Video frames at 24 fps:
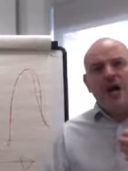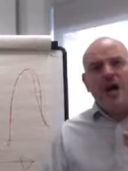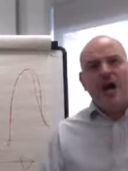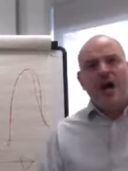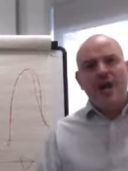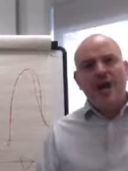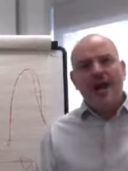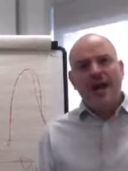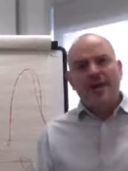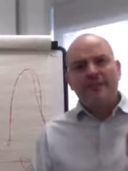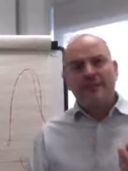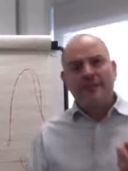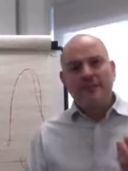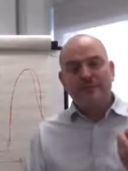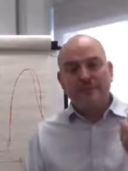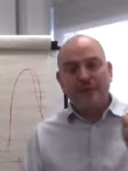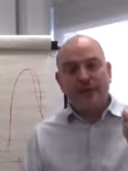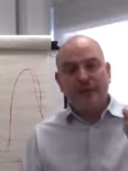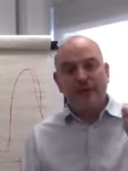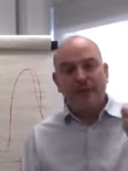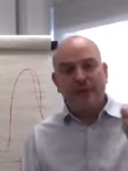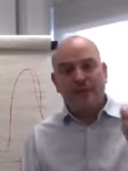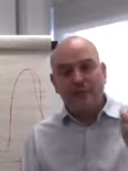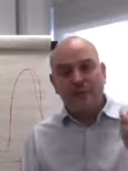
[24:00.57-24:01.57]
I have to
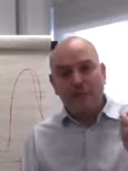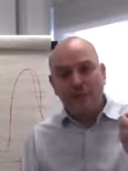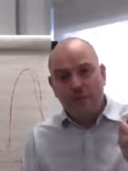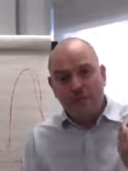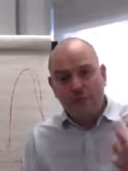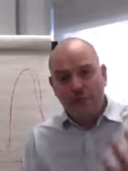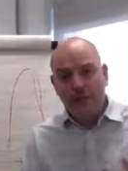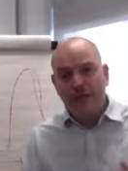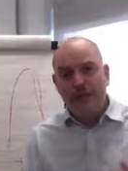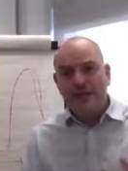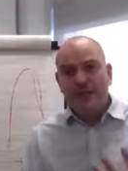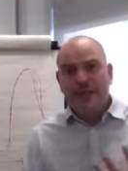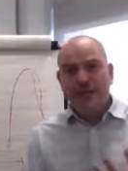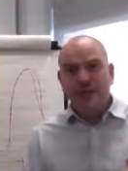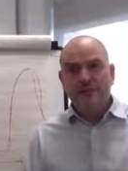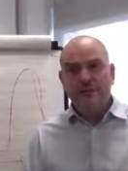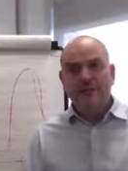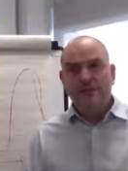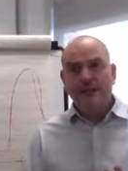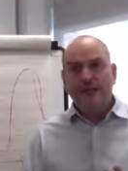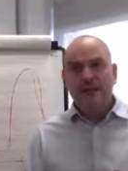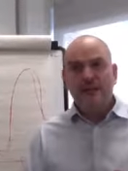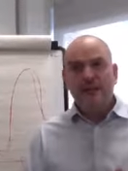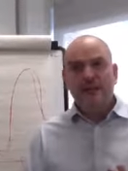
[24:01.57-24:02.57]
be really,
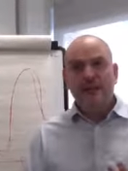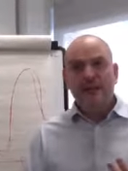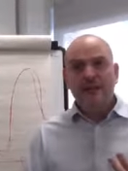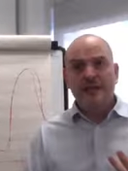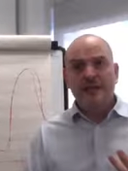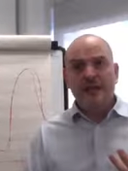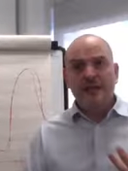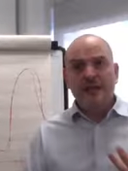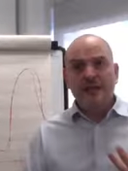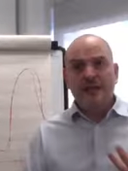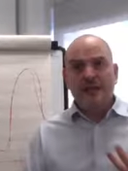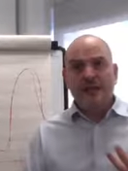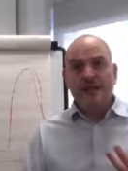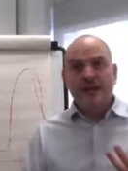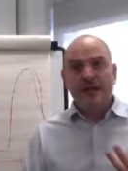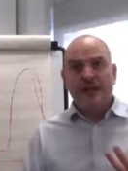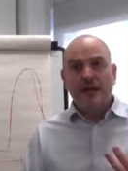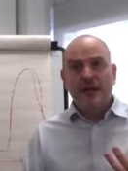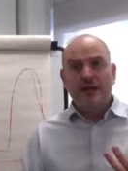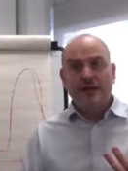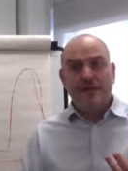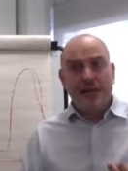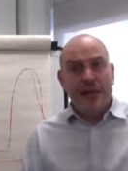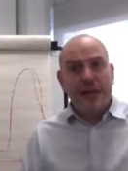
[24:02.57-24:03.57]
really
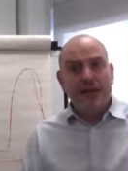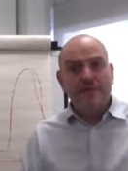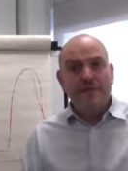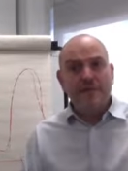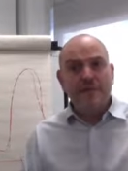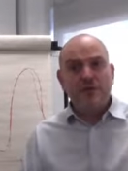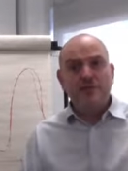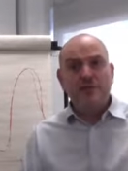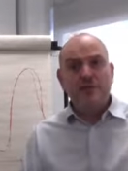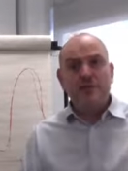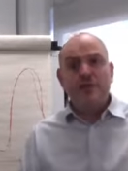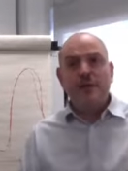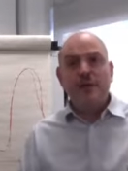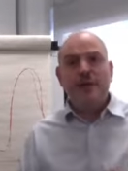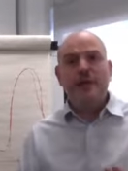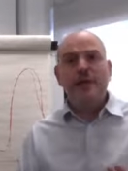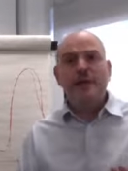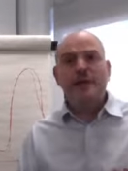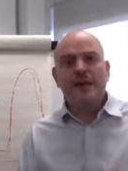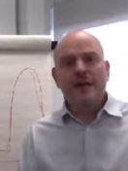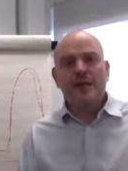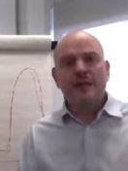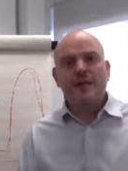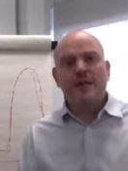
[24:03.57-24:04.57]
careful
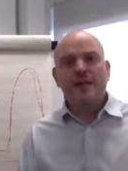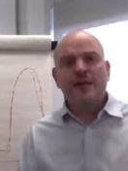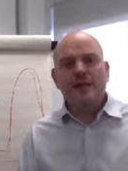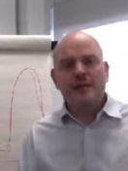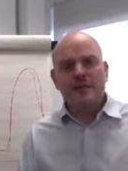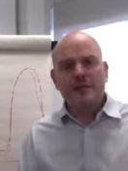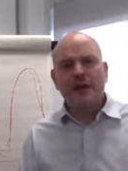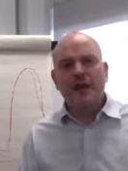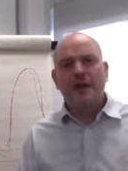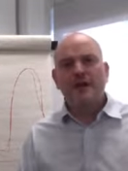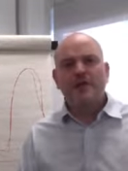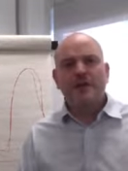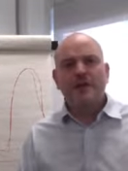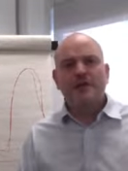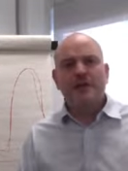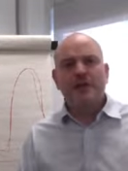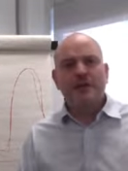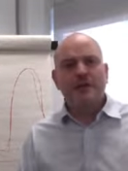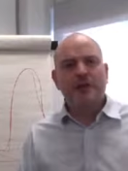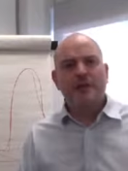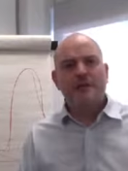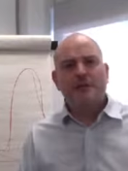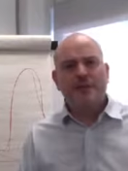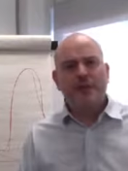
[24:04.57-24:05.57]
that nothing in life is
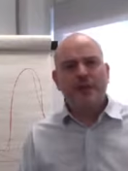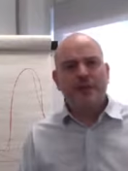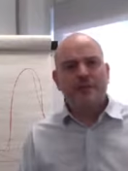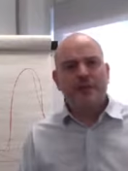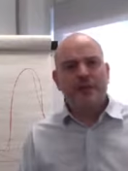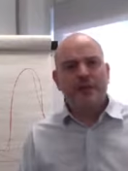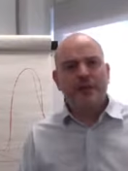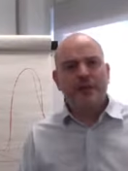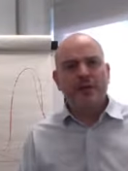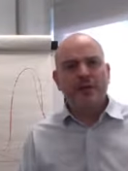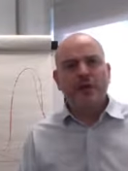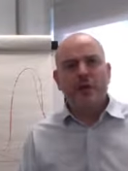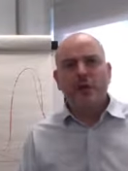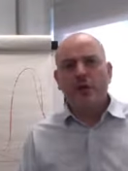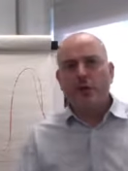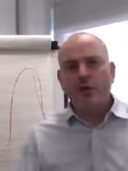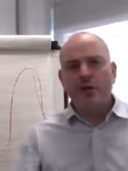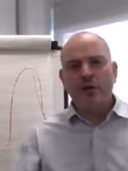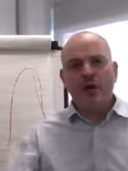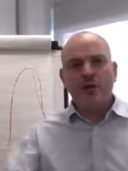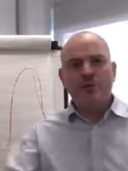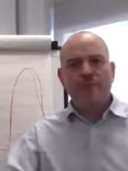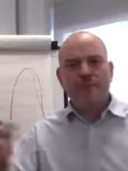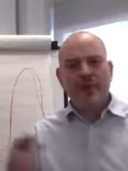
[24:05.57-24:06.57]
going to upset me
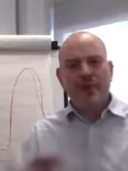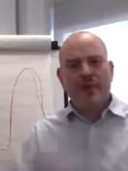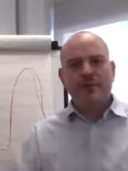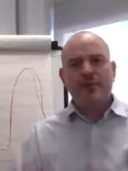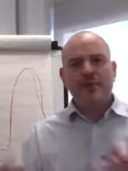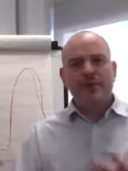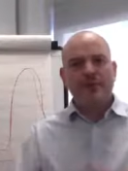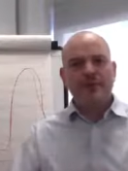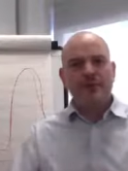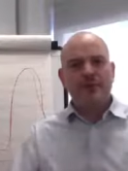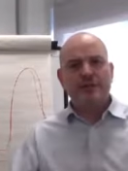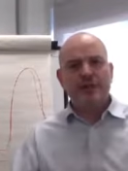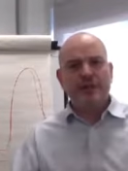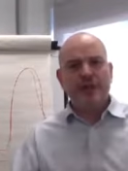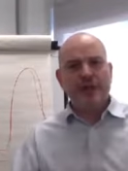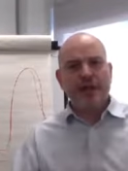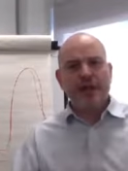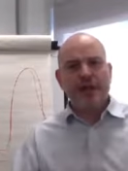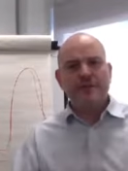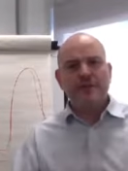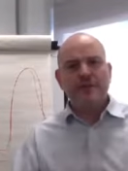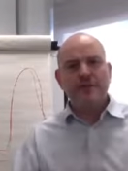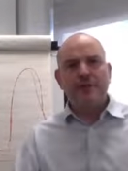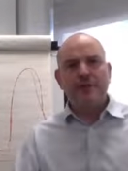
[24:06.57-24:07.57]
or no bad things are going to
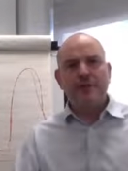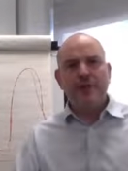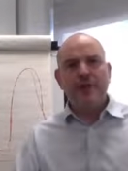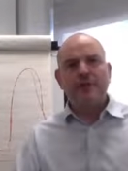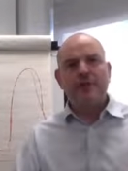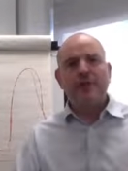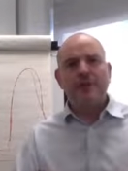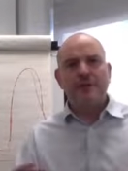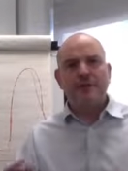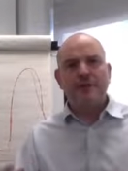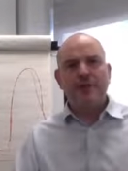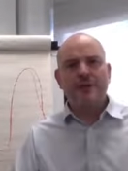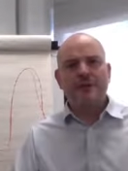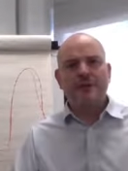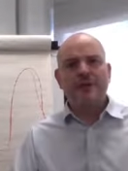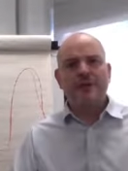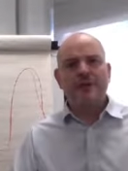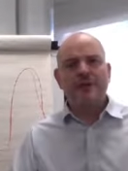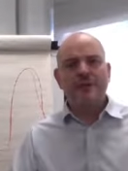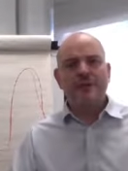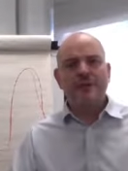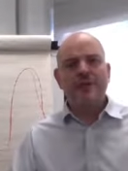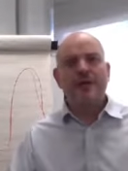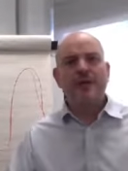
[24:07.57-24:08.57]
happen that are going to make me
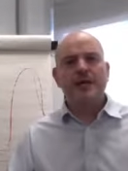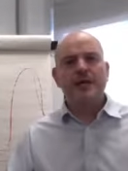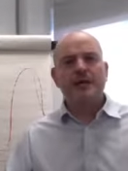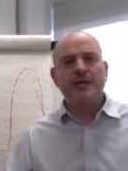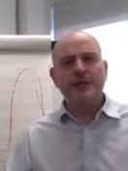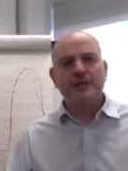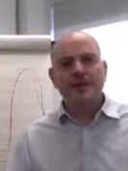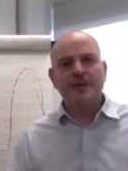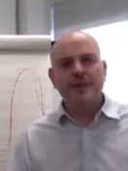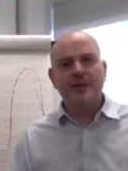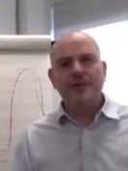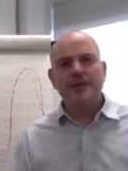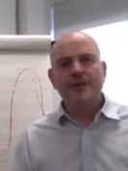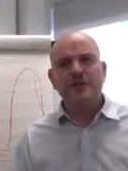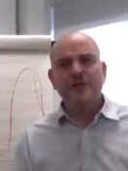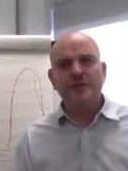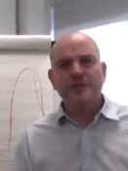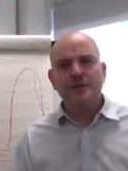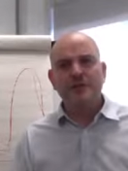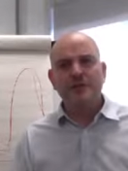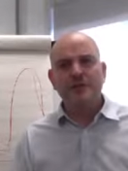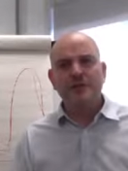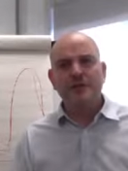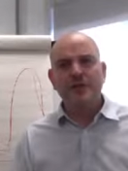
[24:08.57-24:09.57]
feel negative
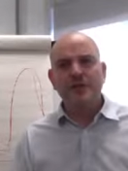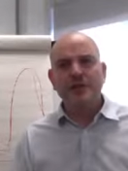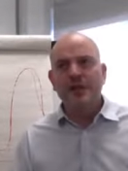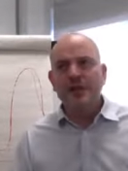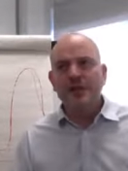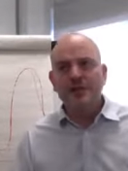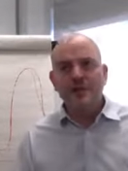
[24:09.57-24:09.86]
emotions.